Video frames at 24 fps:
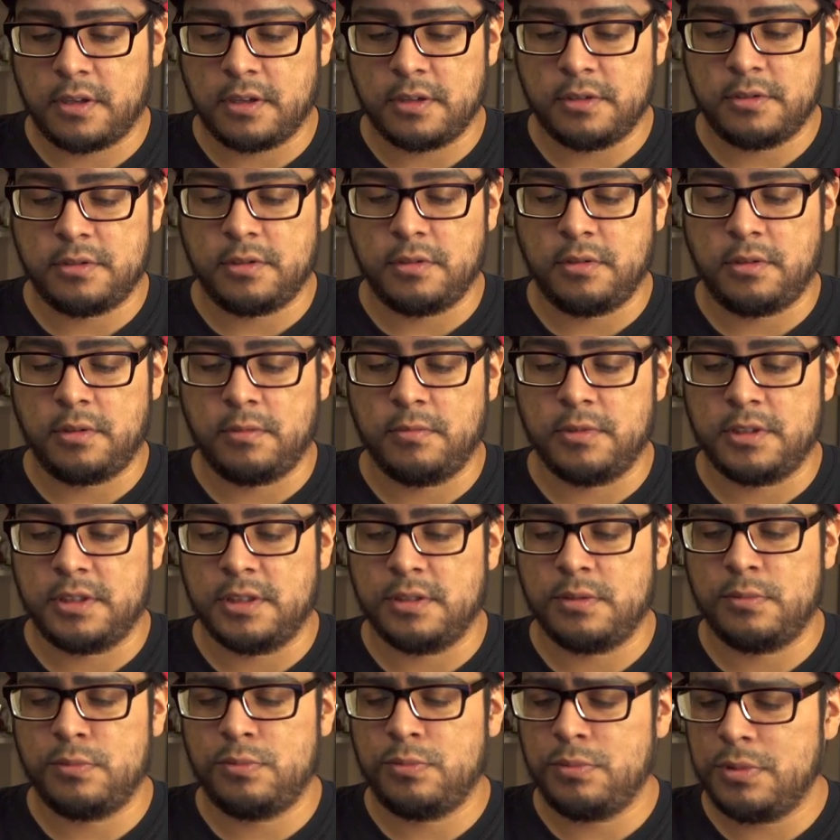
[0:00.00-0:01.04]
controller, which
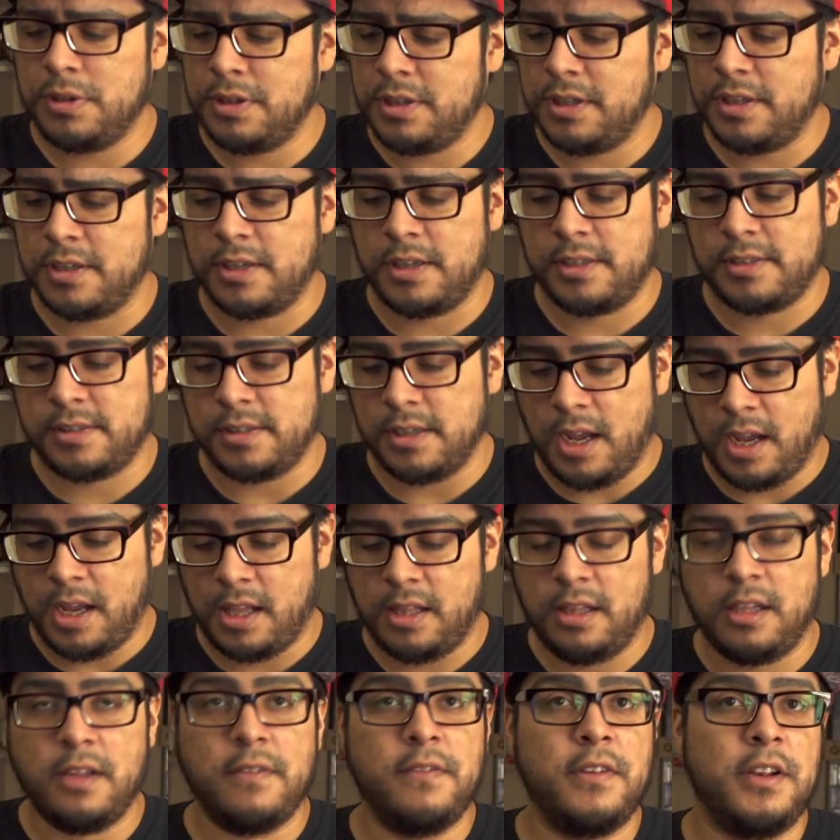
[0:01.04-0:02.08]
is really nice. I
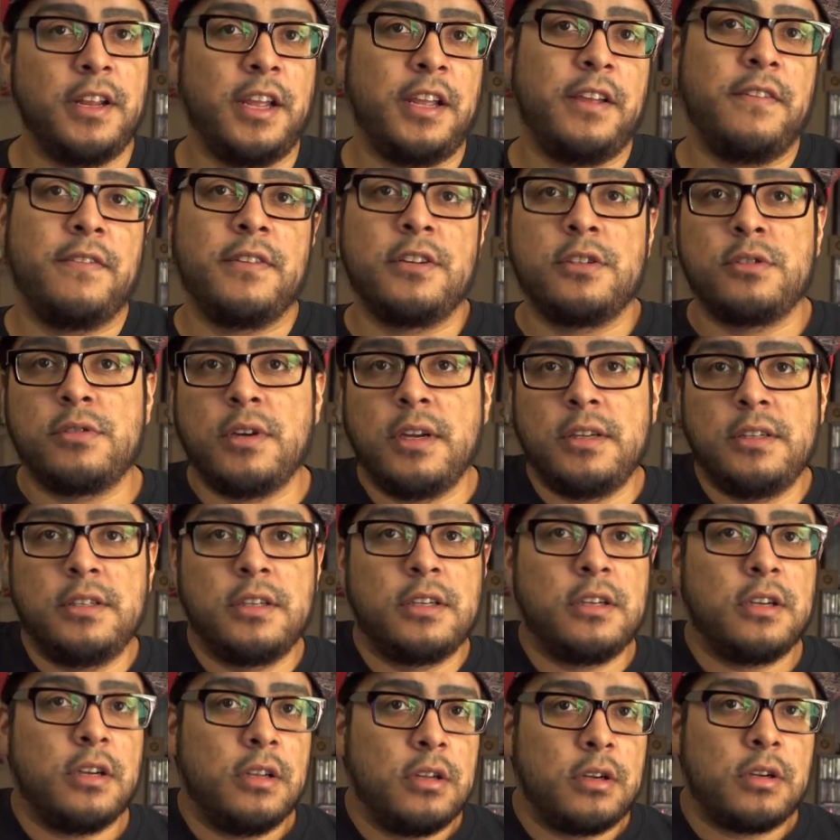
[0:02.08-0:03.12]
love it. I even tried to
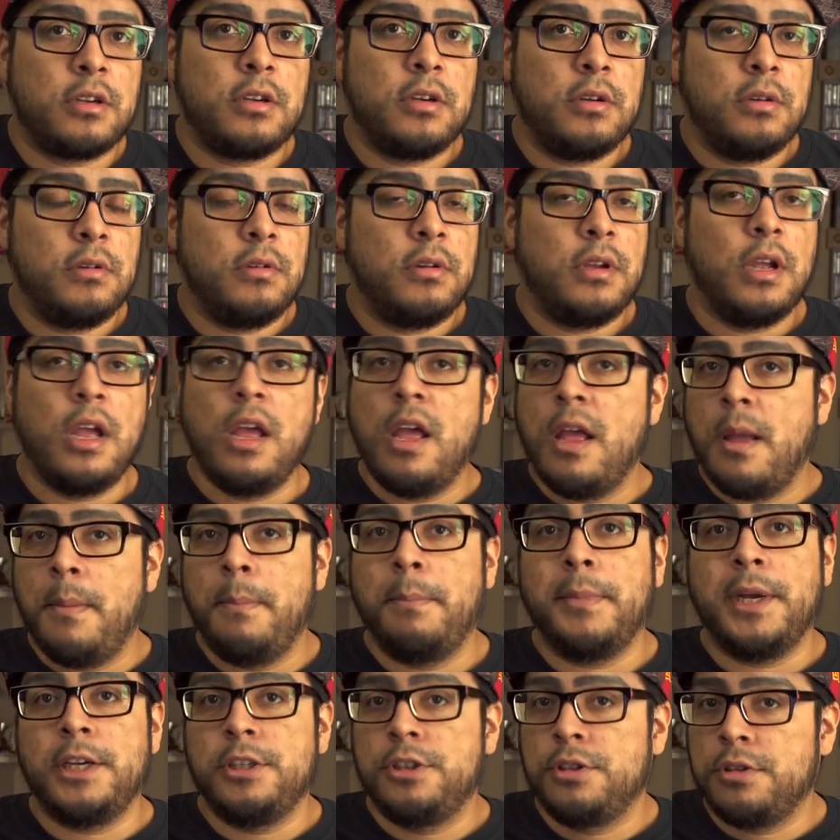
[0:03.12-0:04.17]
color code
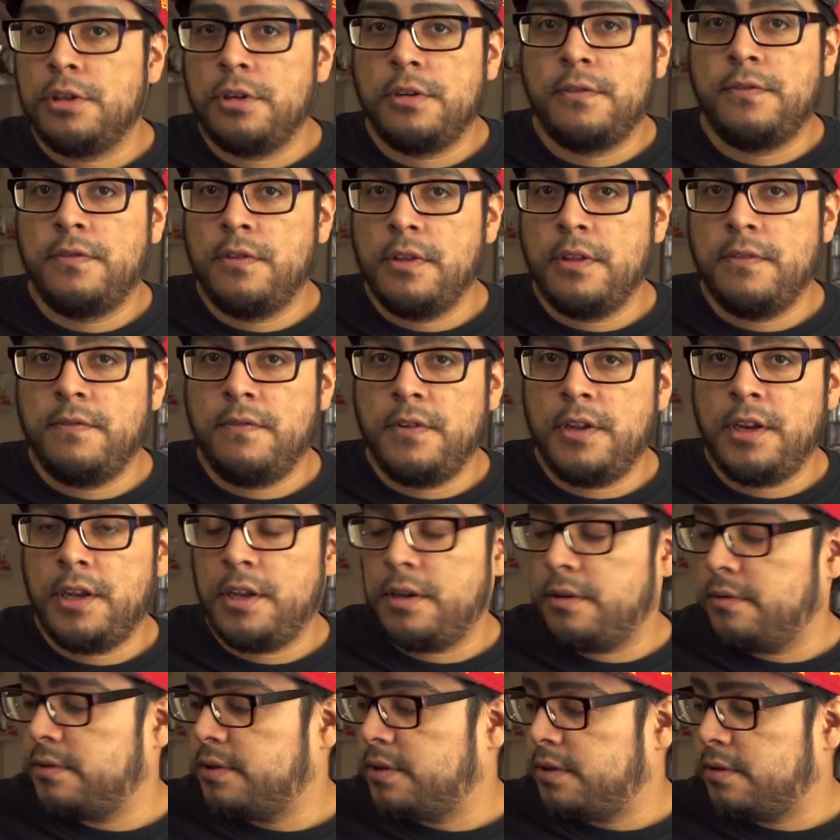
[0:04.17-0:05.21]
my shirt for the
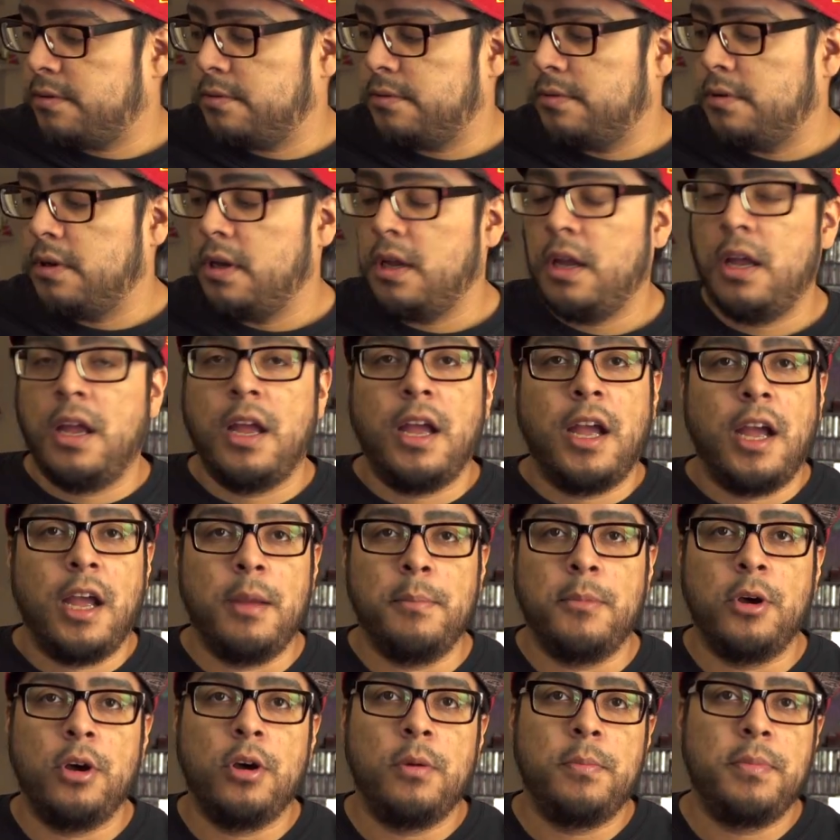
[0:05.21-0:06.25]
video, so I'm
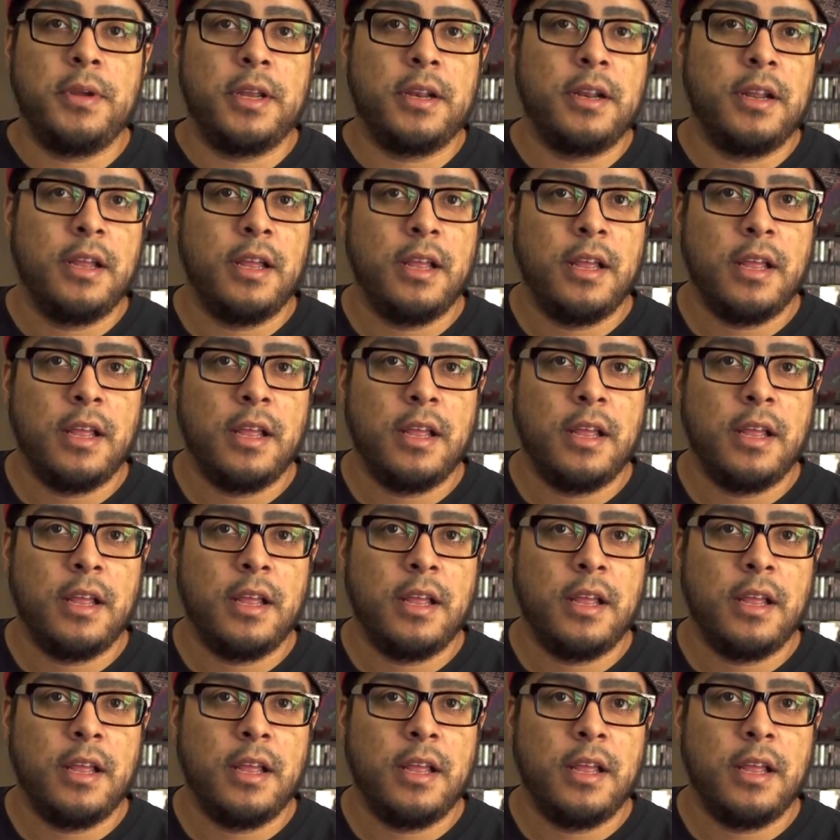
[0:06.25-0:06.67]
hoping